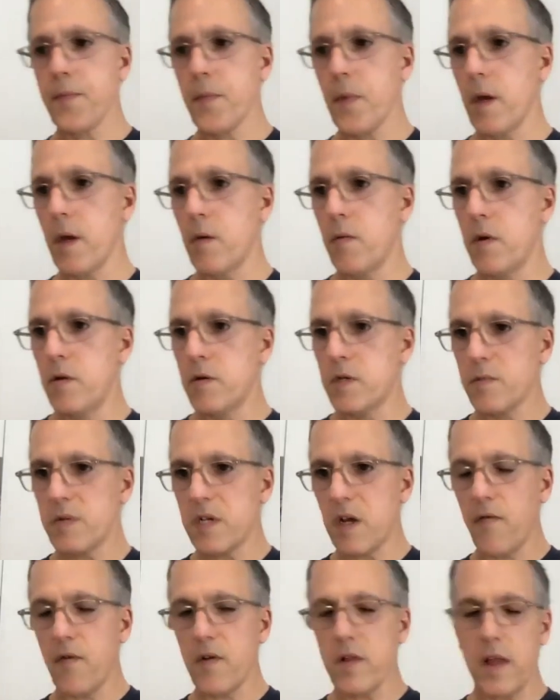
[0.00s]
We do some
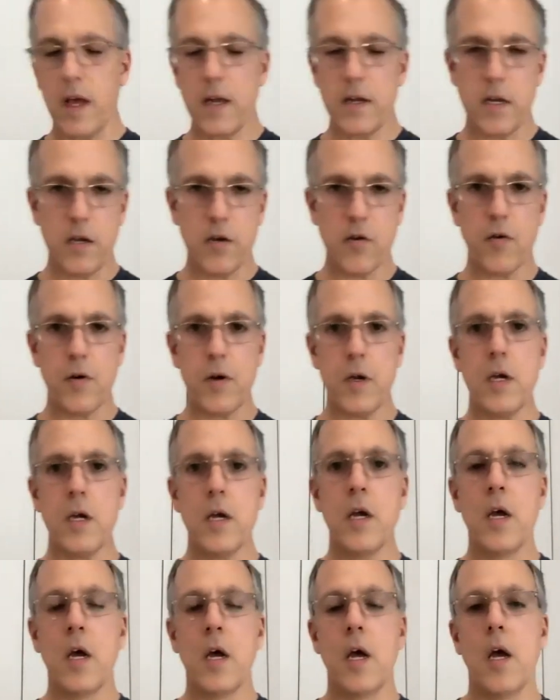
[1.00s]
stuff with LendingTree.
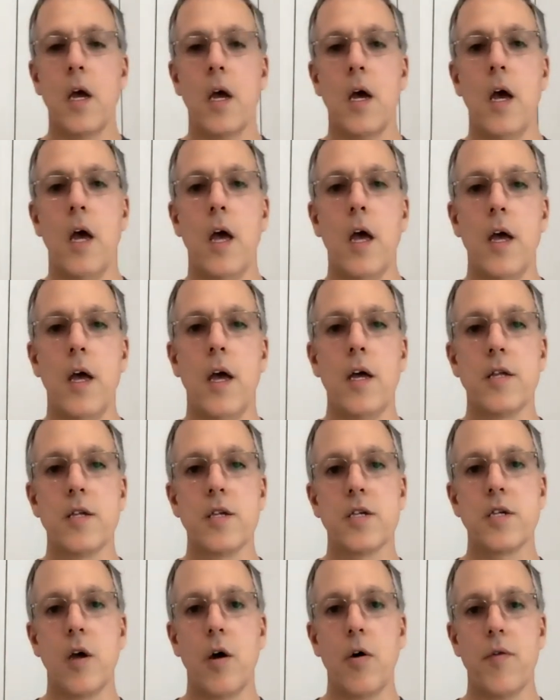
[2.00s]
And
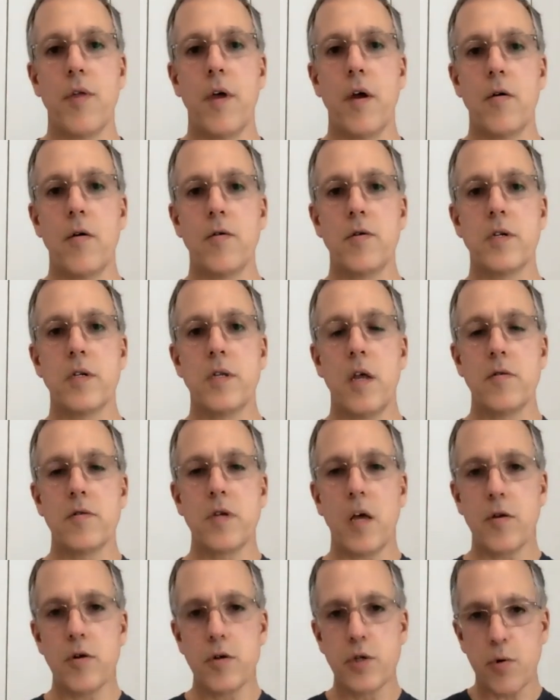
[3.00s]
so there's
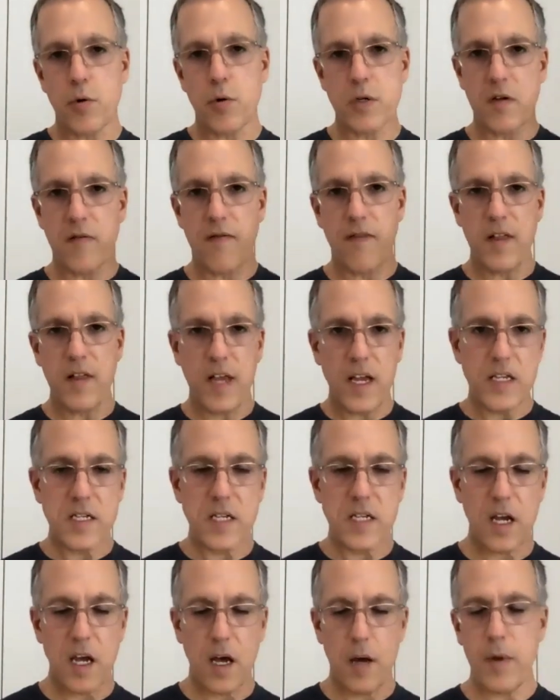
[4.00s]
other sources of leads
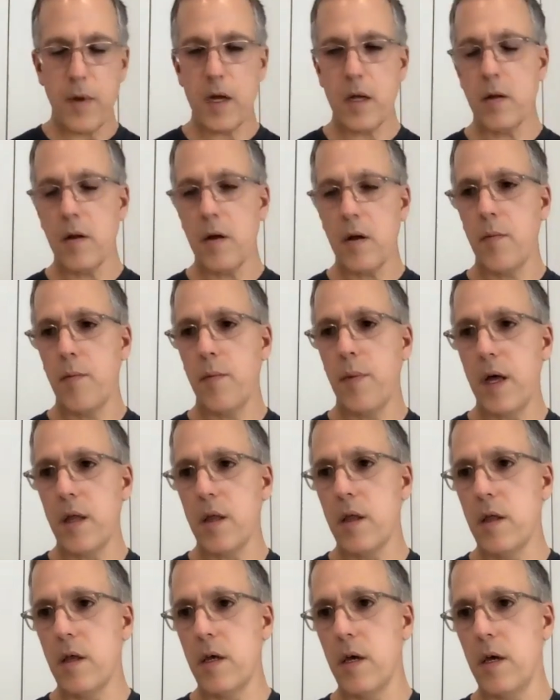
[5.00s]
that come in,
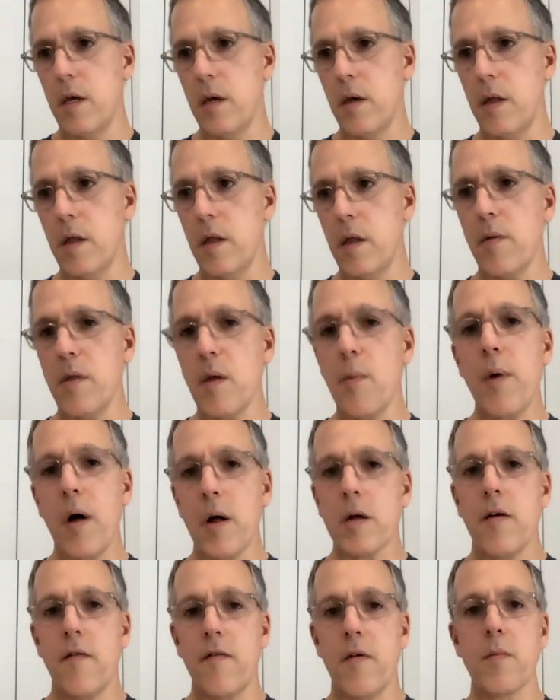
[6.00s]
but the
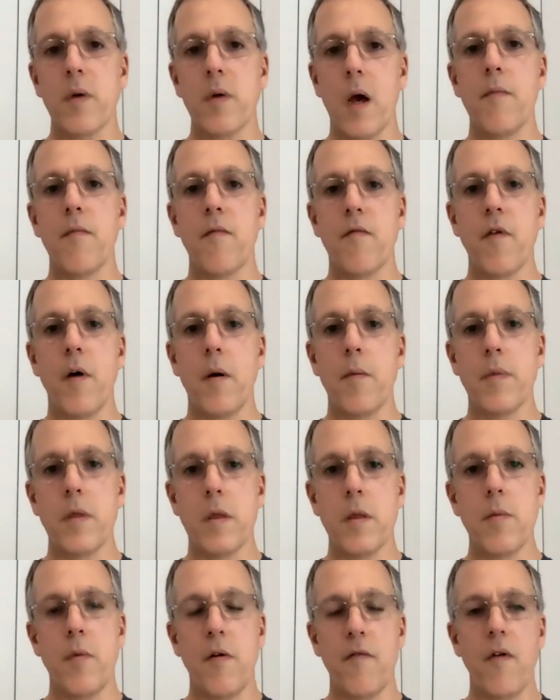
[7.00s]
bulk of them come from
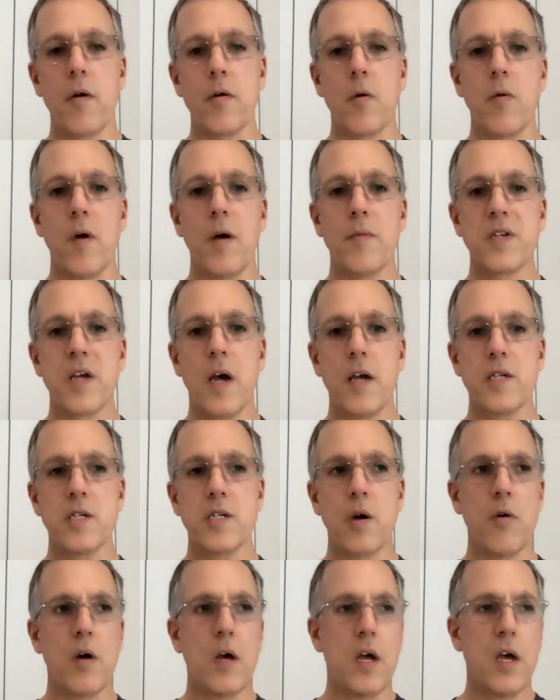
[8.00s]
the Movoto website. So